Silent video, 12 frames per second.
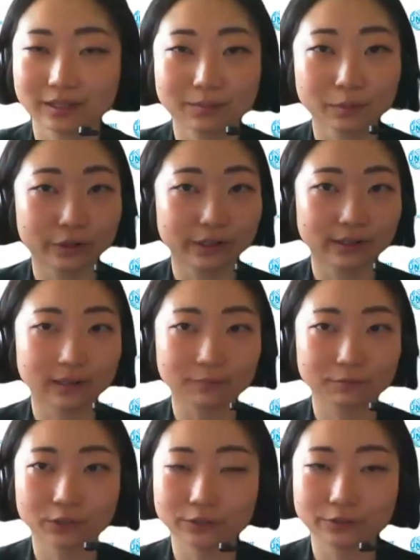good morning, good
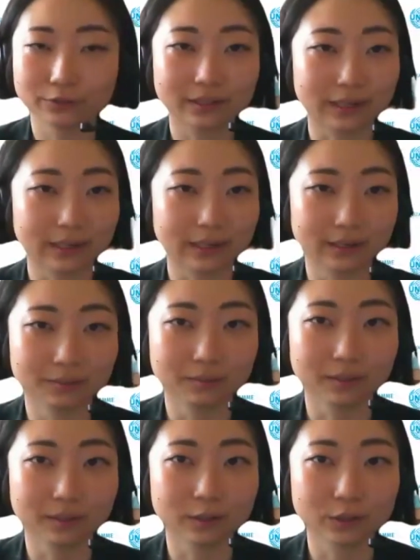afternoon.
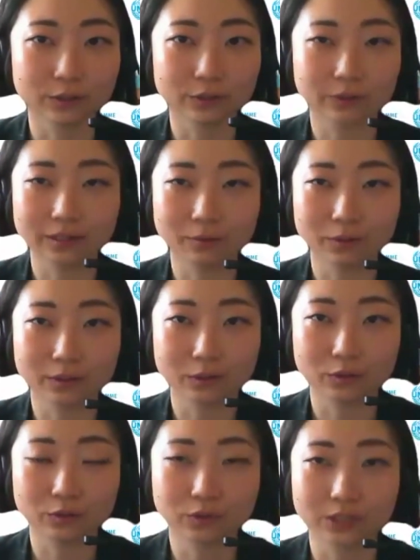Also, I wanted
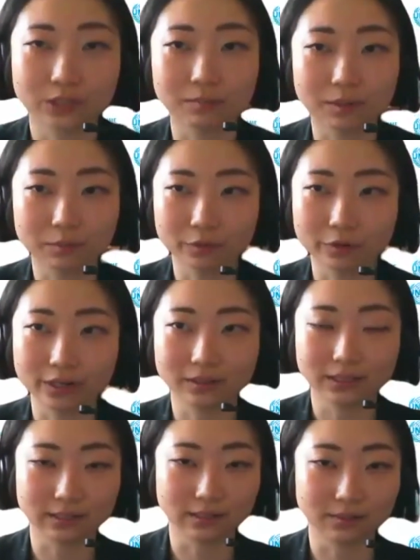to just
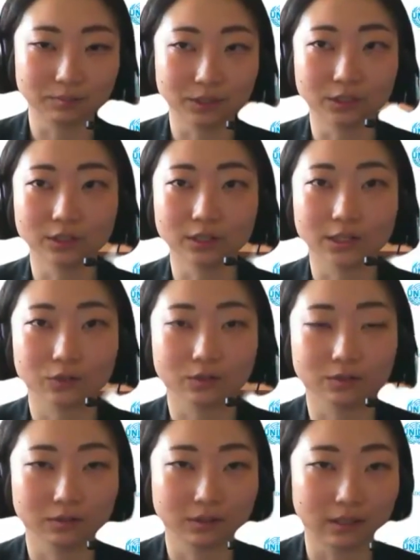commemorate the
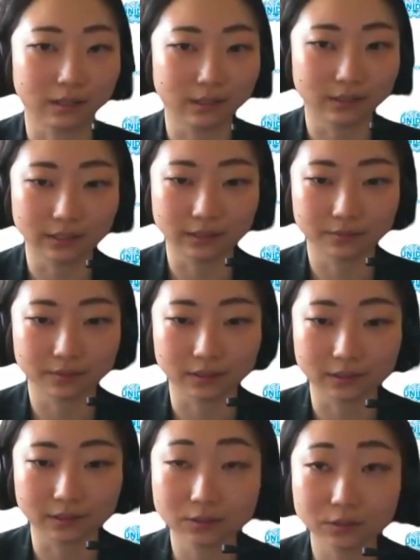International Day of
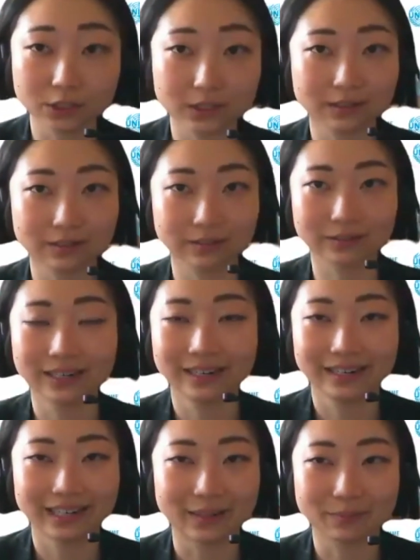Clean Energy. So
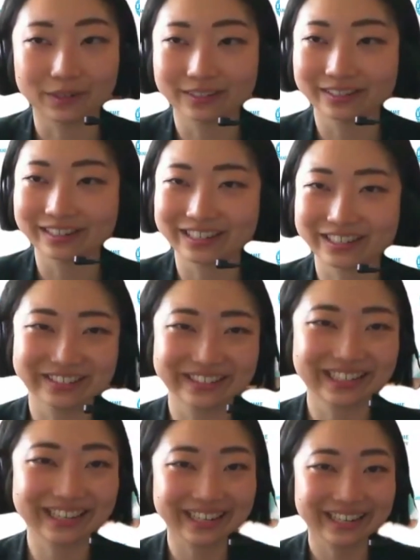happy International
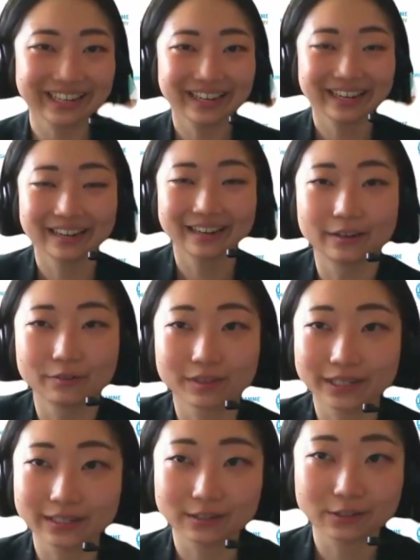Day of Clean